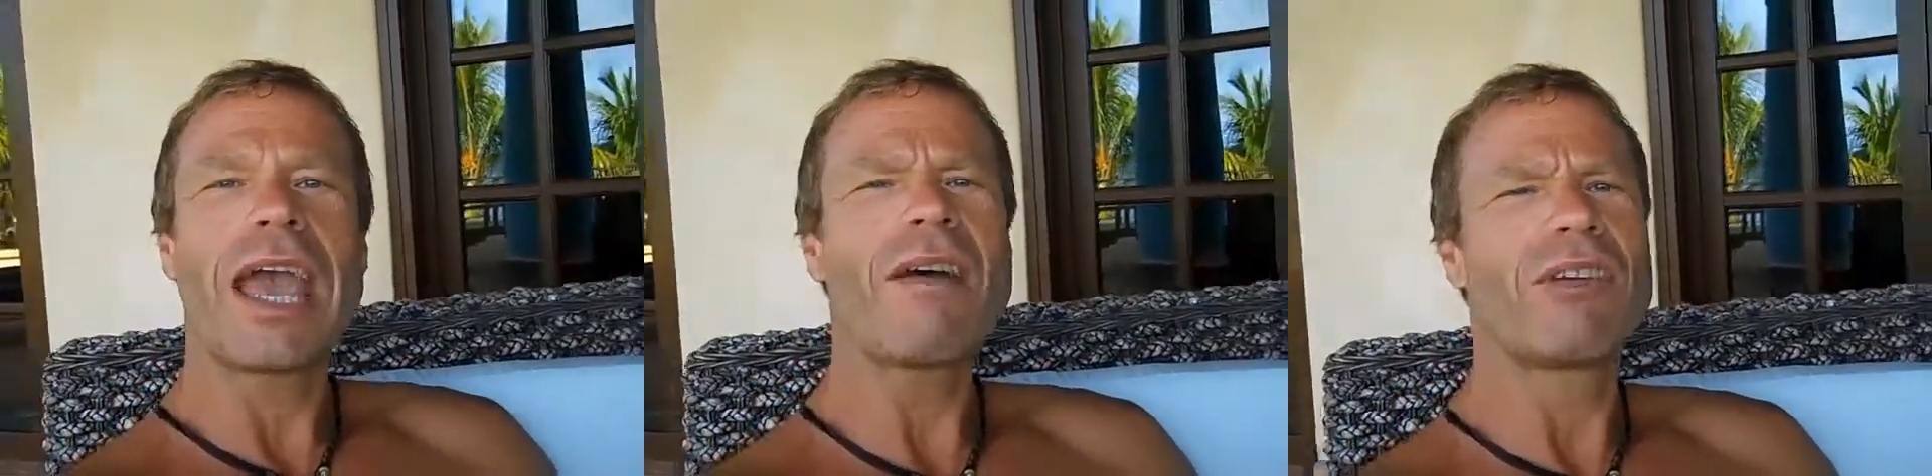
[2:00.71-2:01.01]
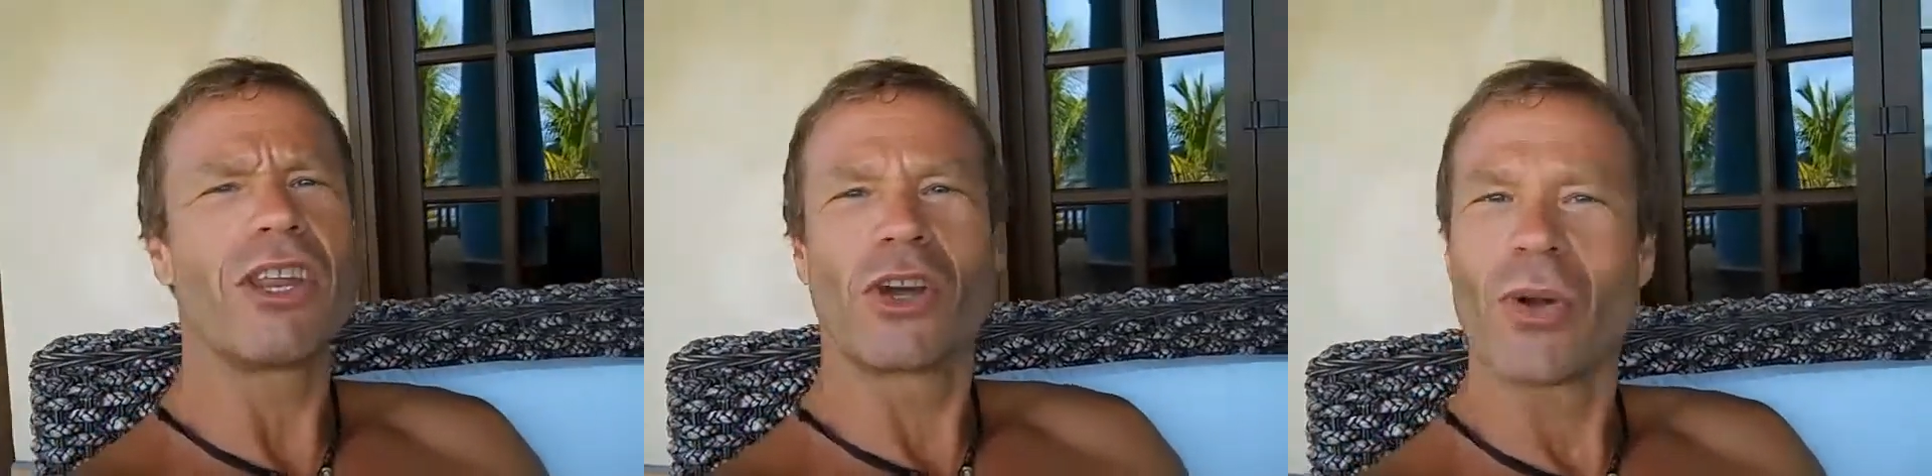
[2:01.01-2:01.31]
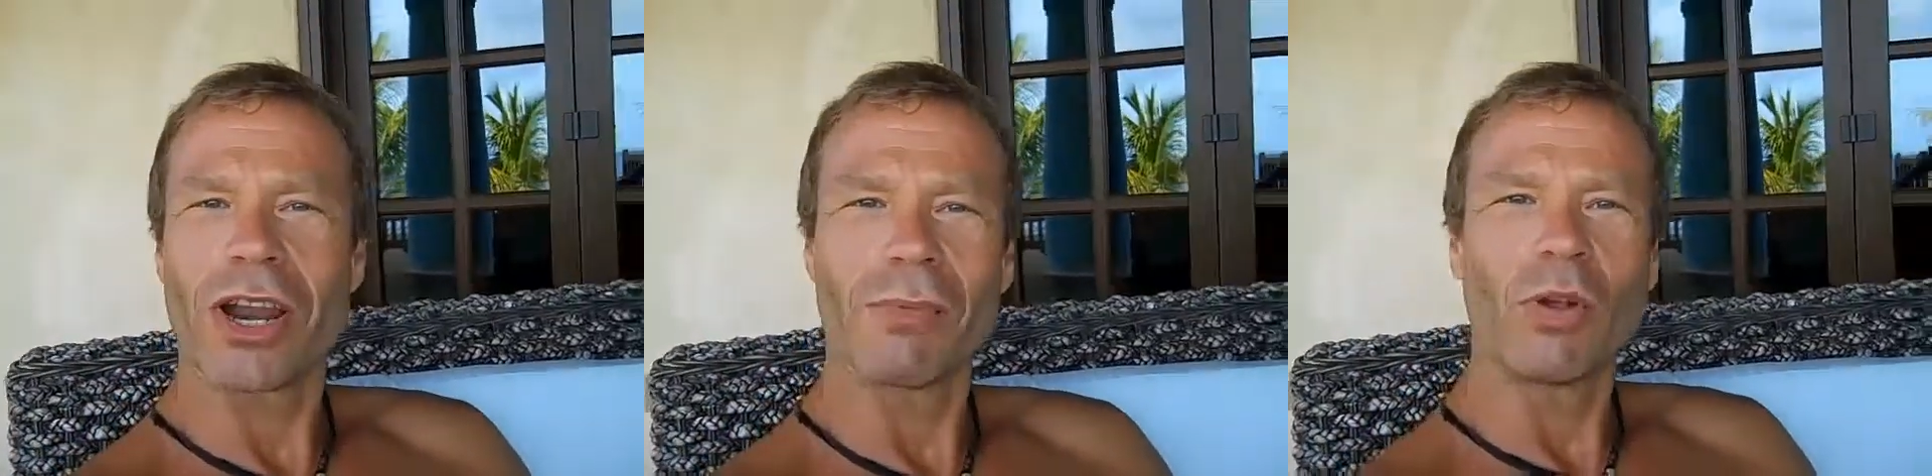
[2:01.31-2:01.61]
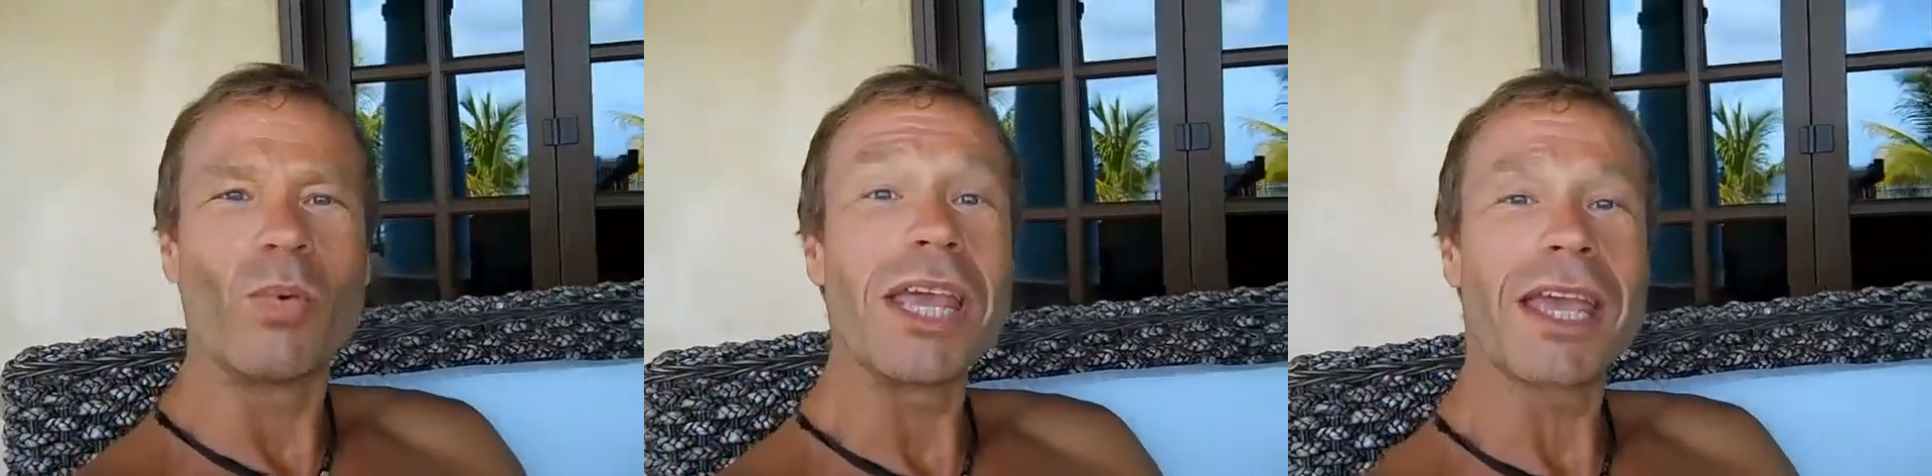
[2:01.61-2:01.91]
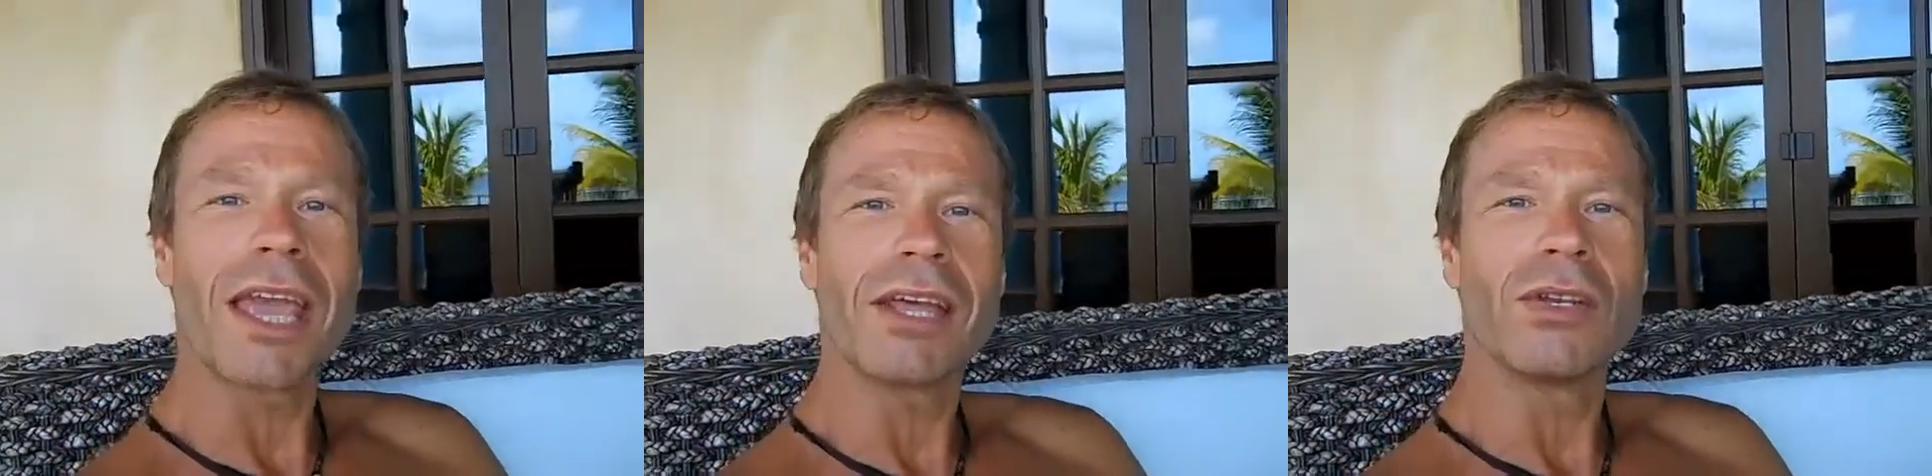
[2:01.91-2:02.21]
Have an incredible
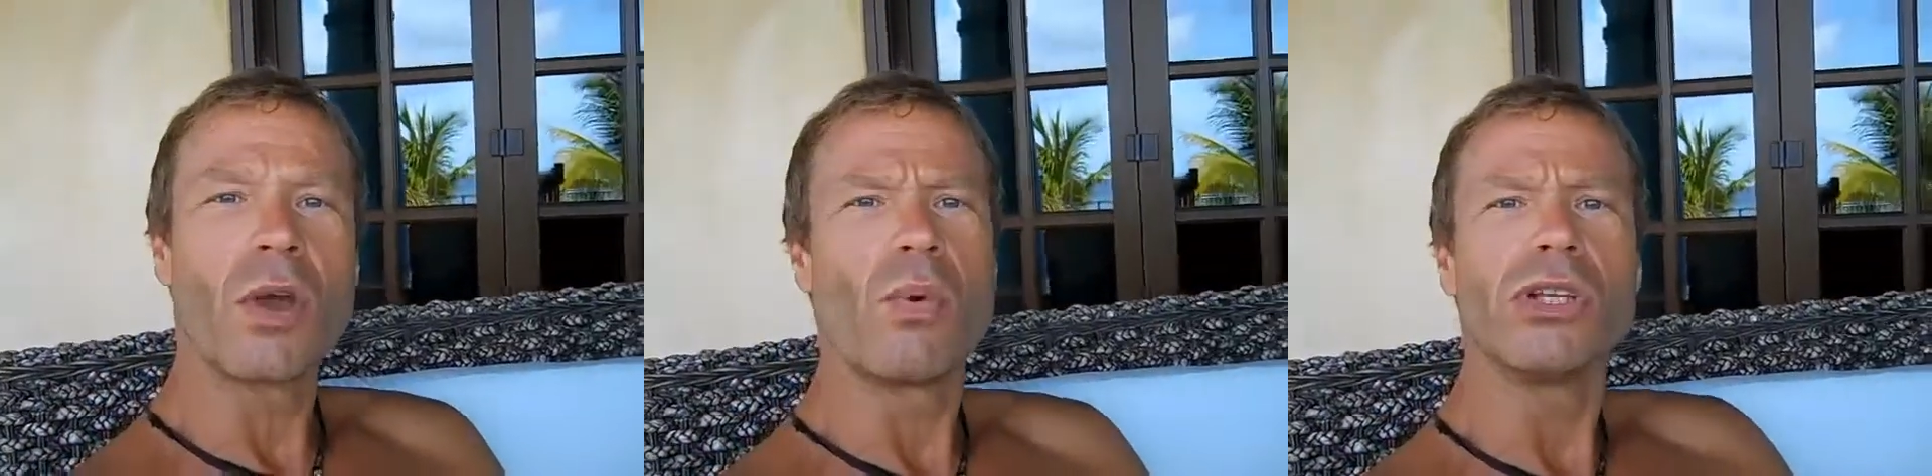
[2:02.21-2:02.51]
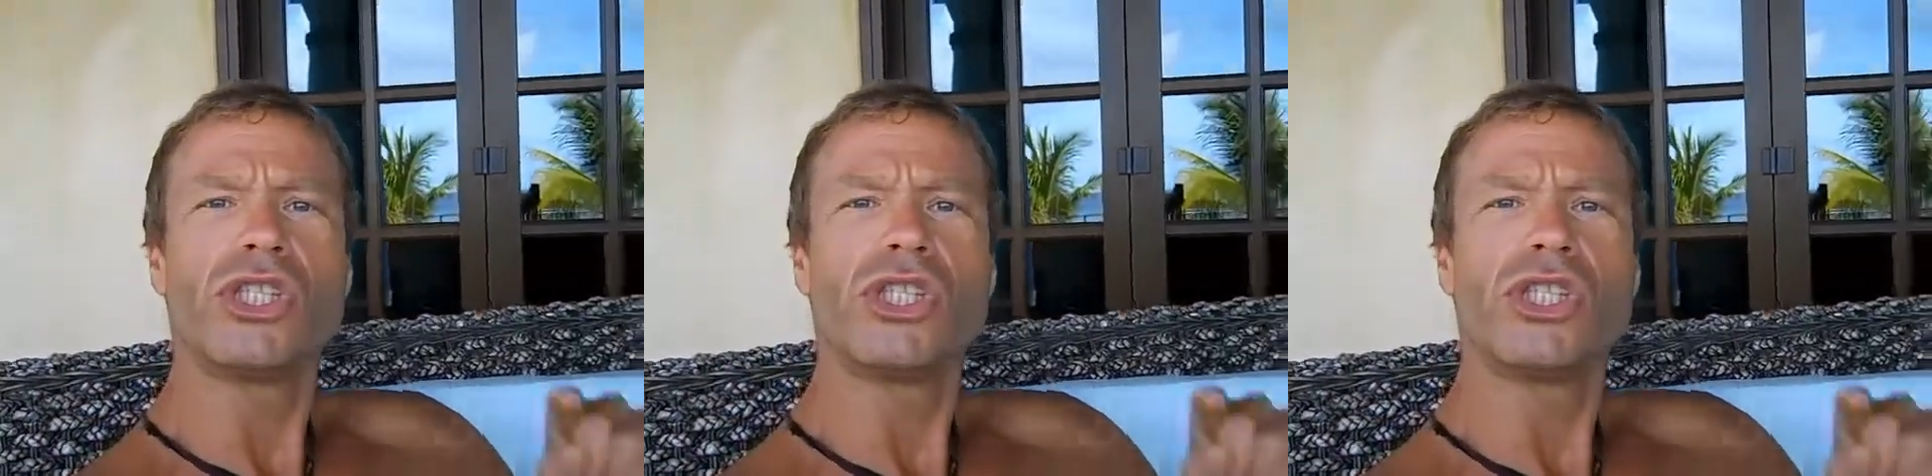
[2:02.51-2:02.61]
weekend. We'll